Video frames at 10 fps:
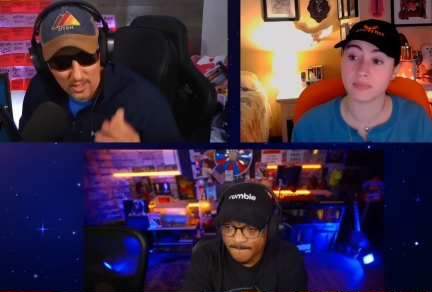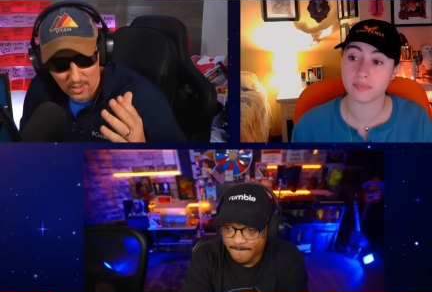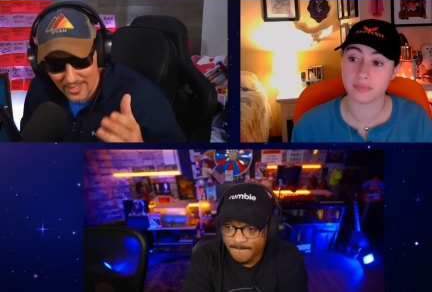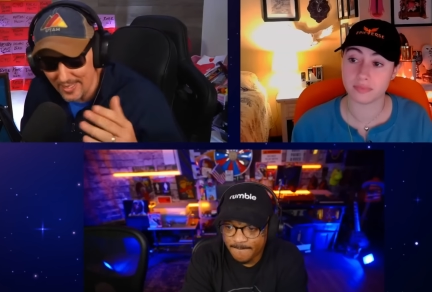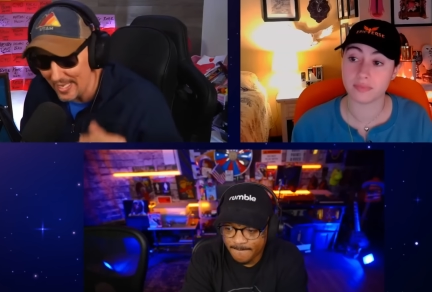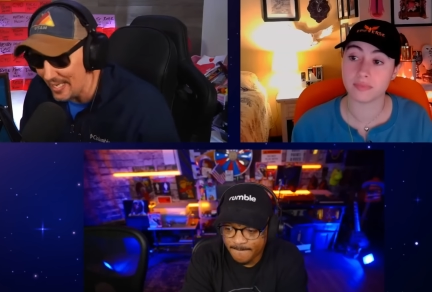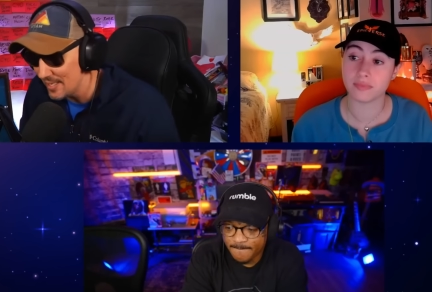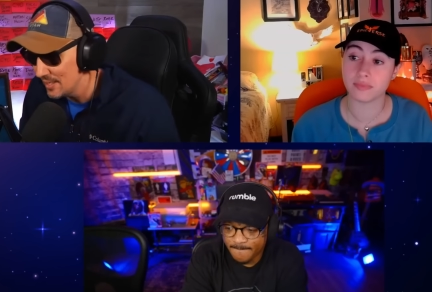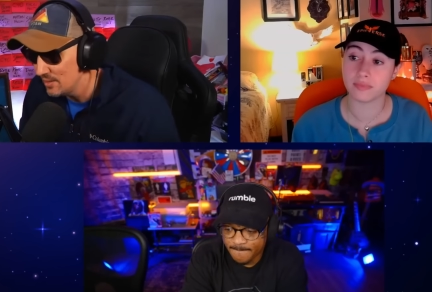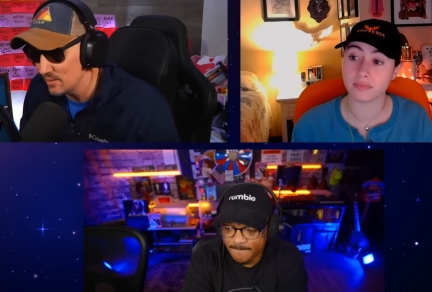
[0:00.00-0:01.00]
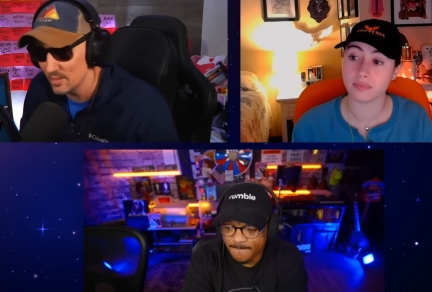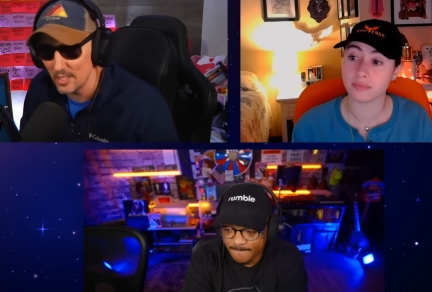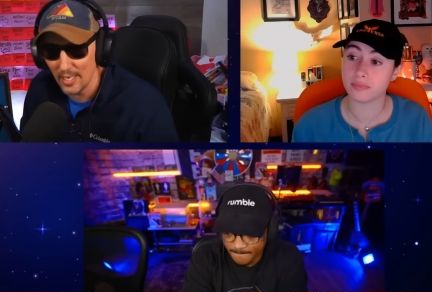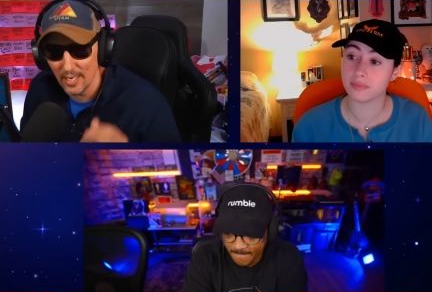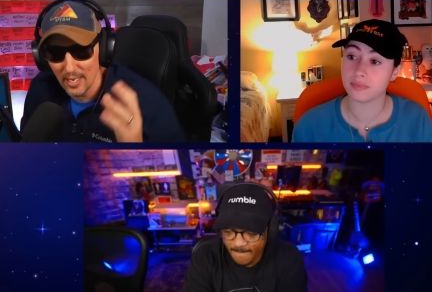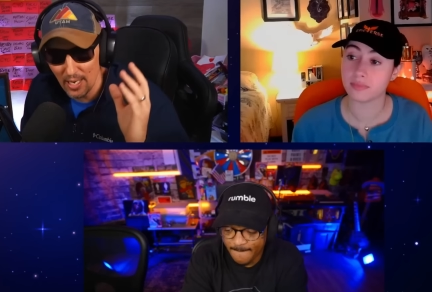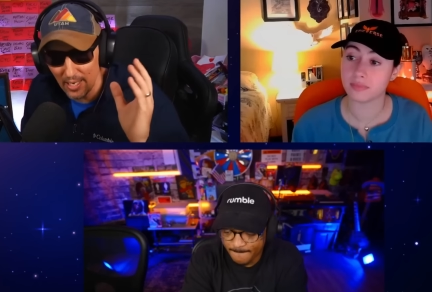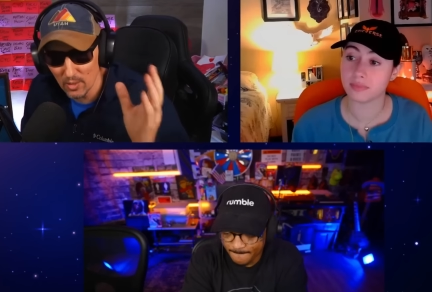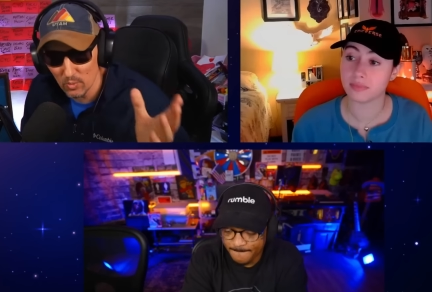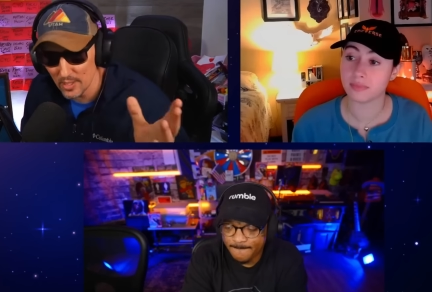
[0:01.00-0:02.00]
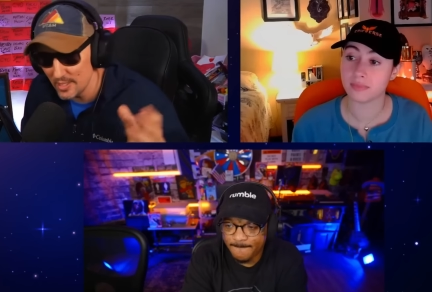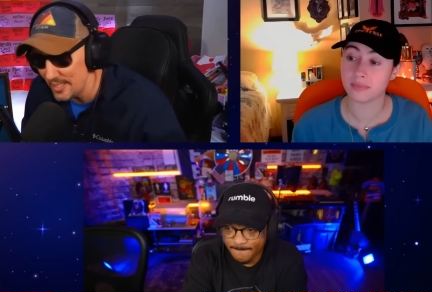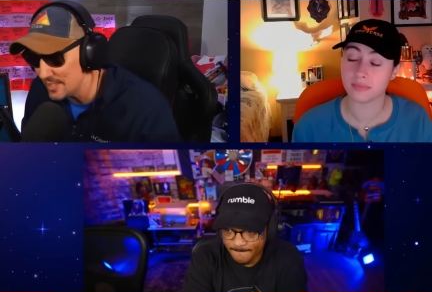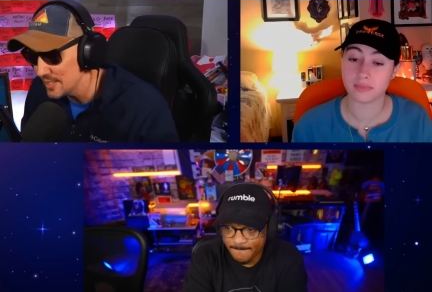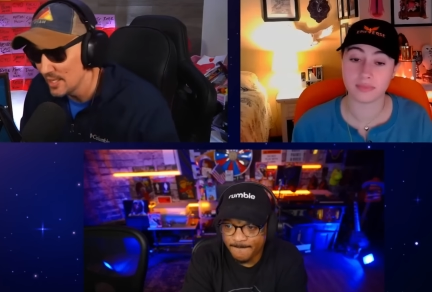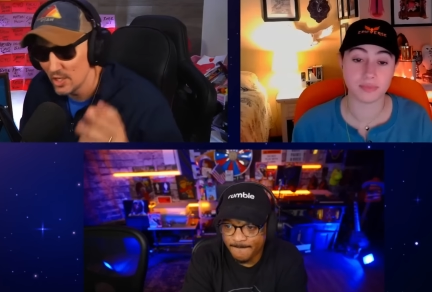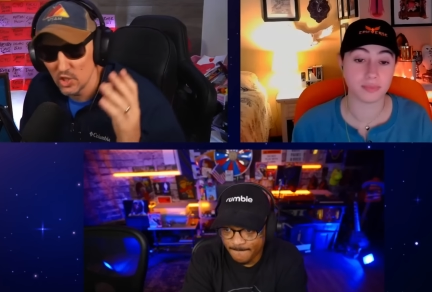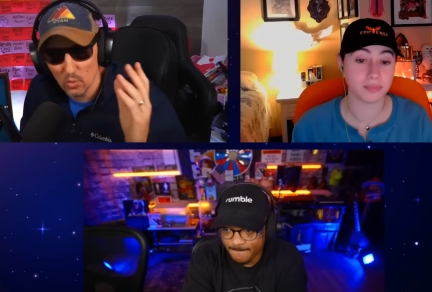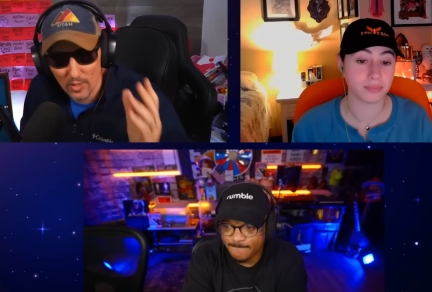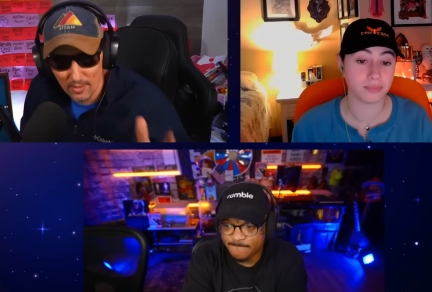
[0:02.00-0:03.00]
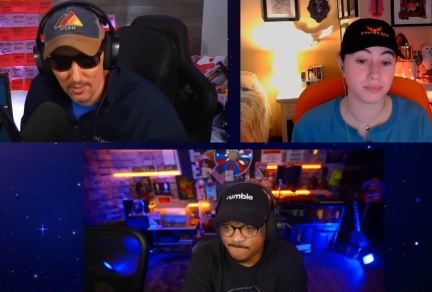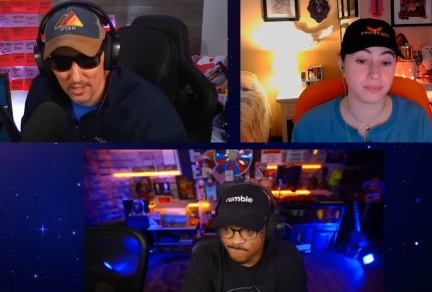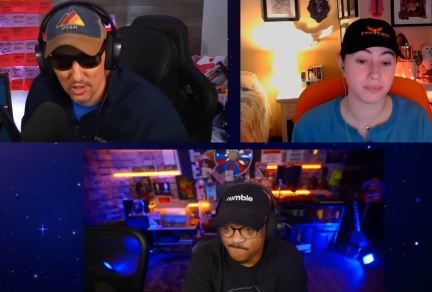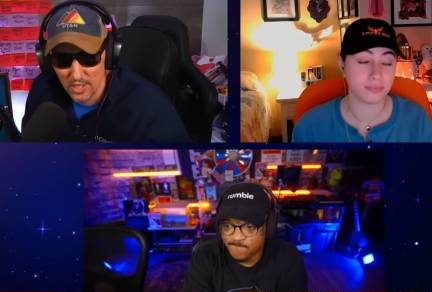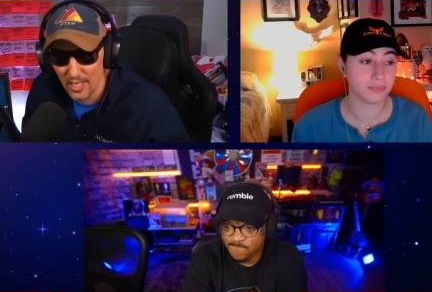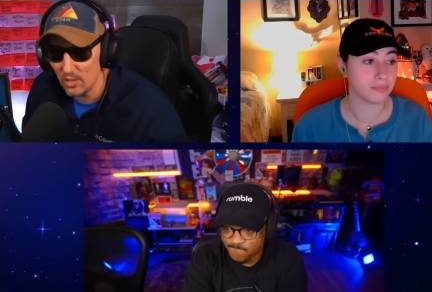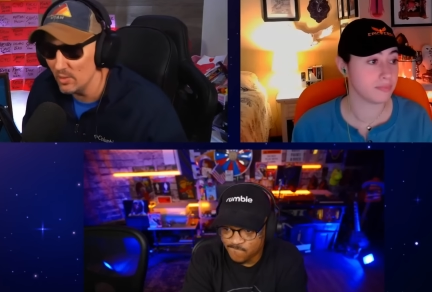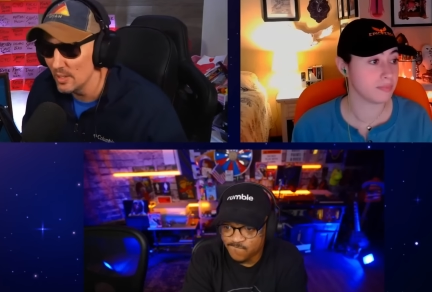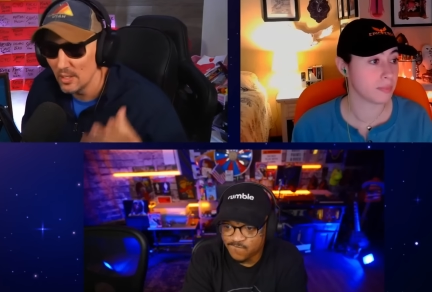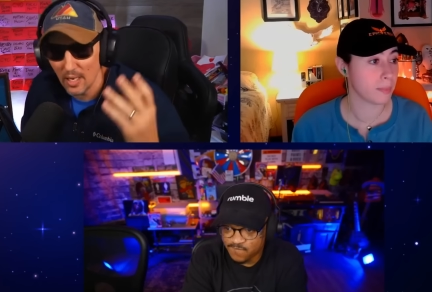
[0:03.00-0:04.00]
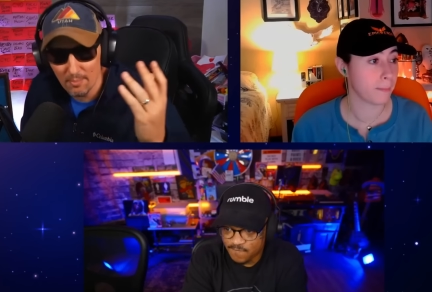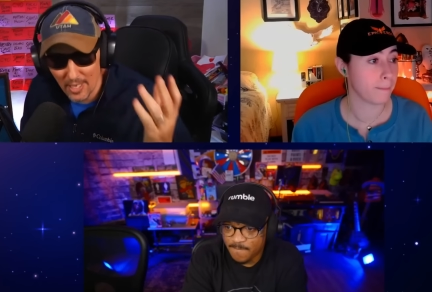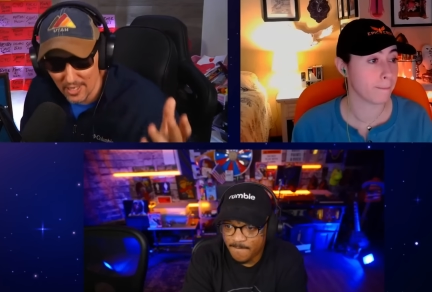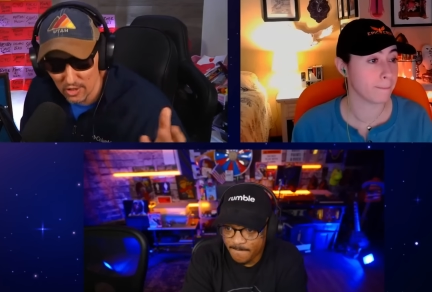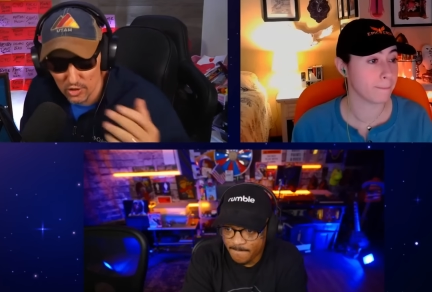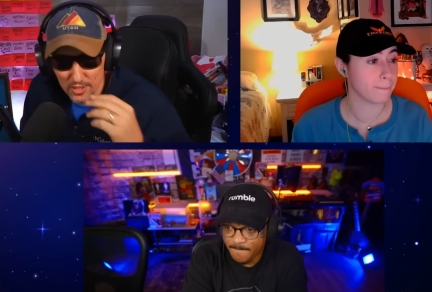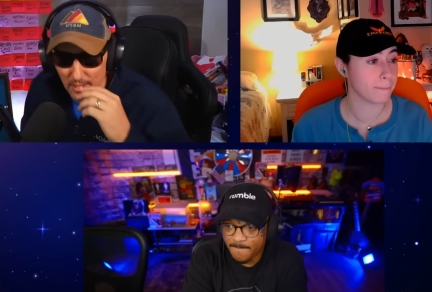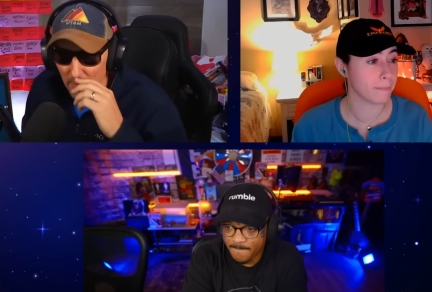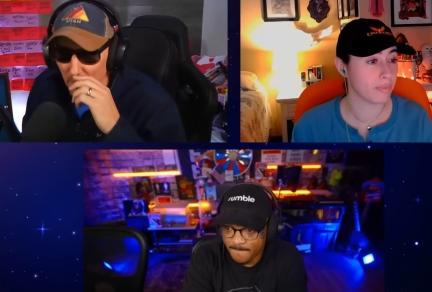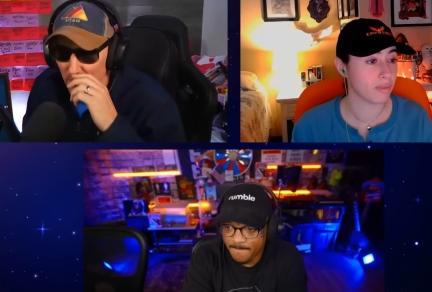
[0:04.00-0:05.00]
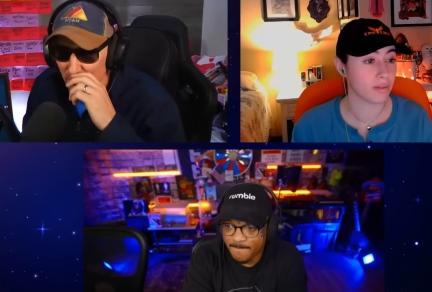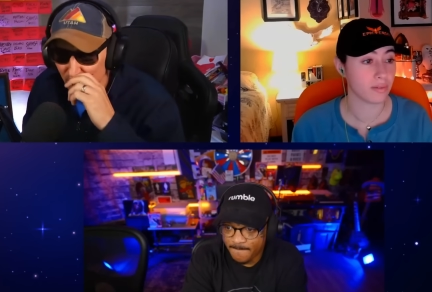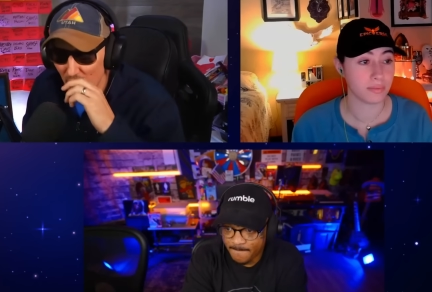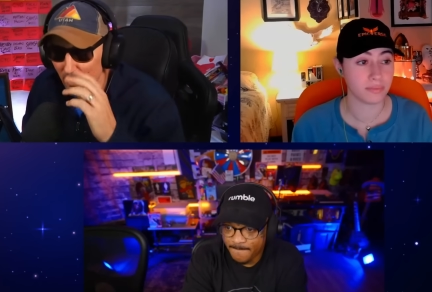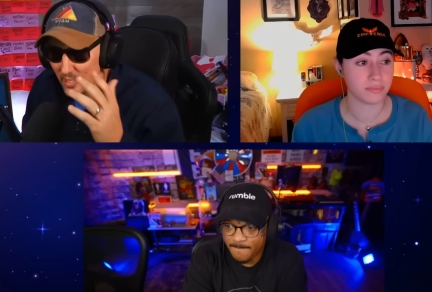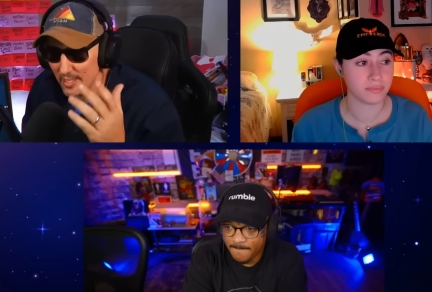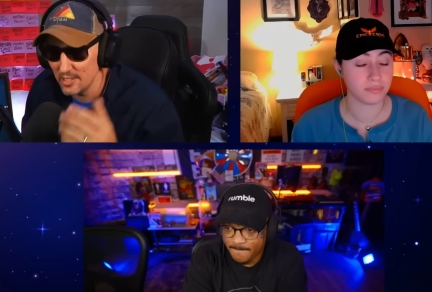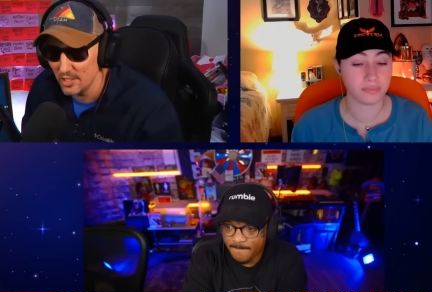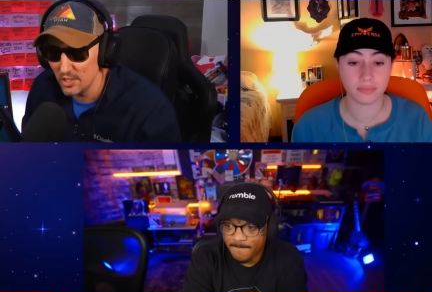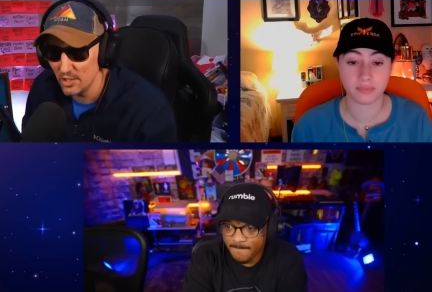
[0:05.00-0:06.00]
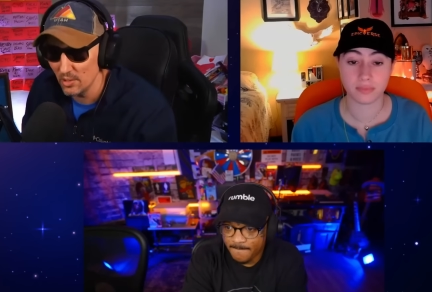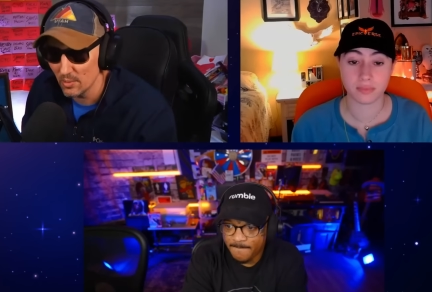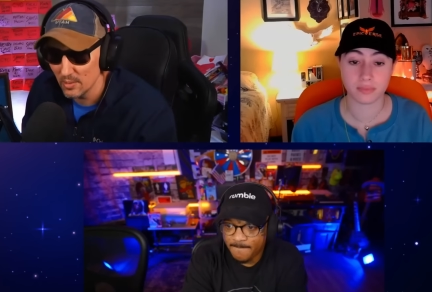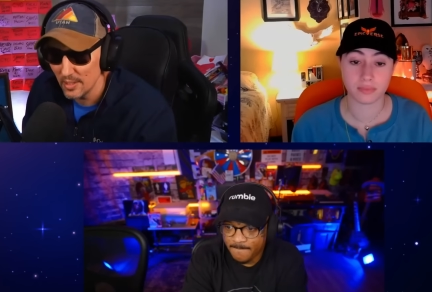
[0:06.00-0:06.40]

Speaker 1: Click that. You can say, yeah. I don't want to see it. Don't recommend this channel. I'm not interested. It's very easy to do.